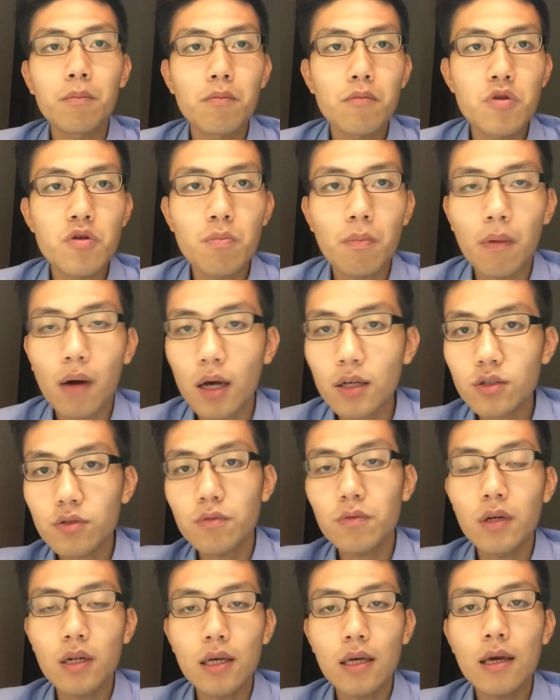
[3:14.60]
You must
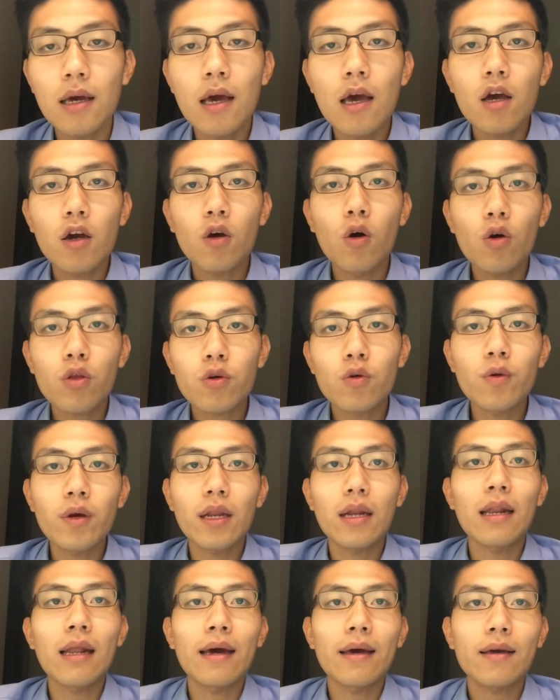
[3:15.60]
really go through
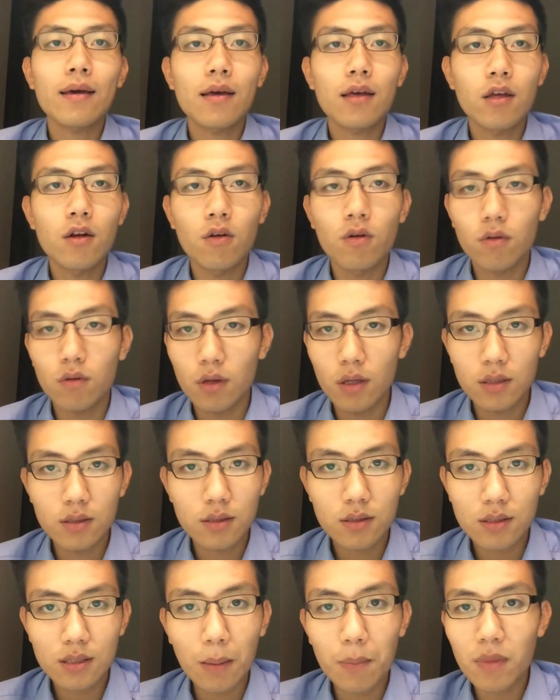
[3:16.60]
it like it's
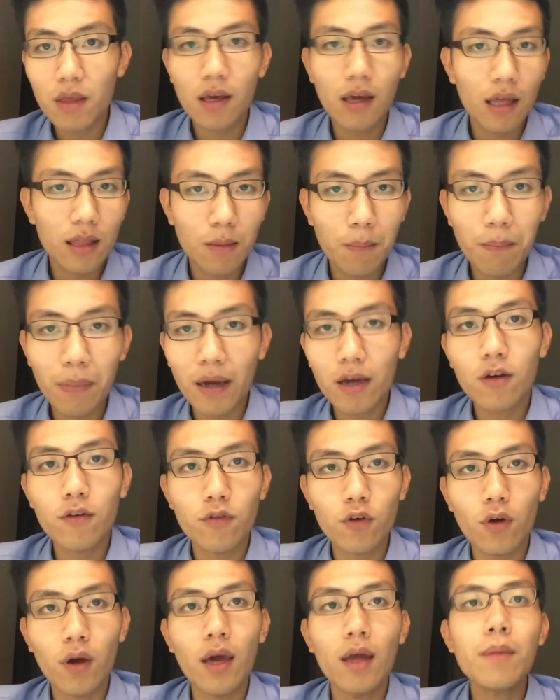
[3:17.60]
something at the back of
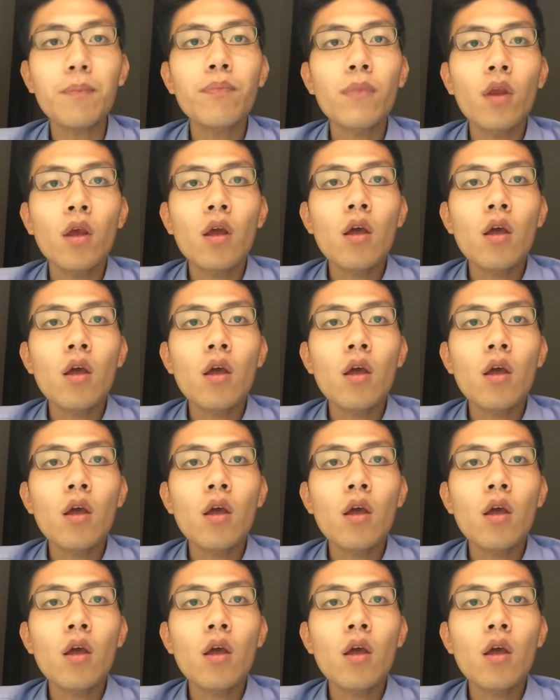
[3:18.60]
your hand.